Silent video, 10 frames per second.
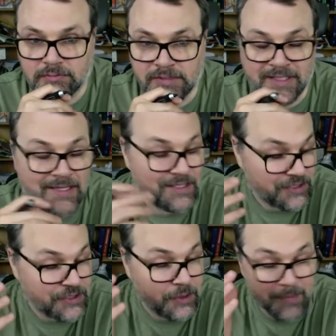And then it's
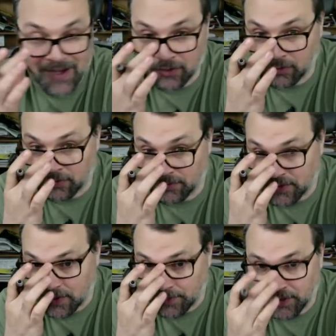just a matter of
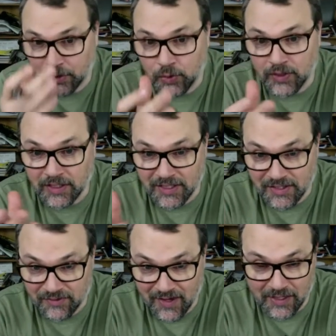substituting
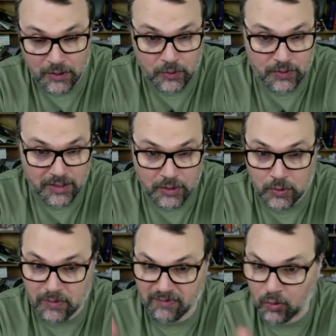these values into
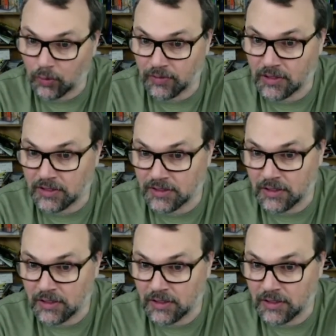the formula.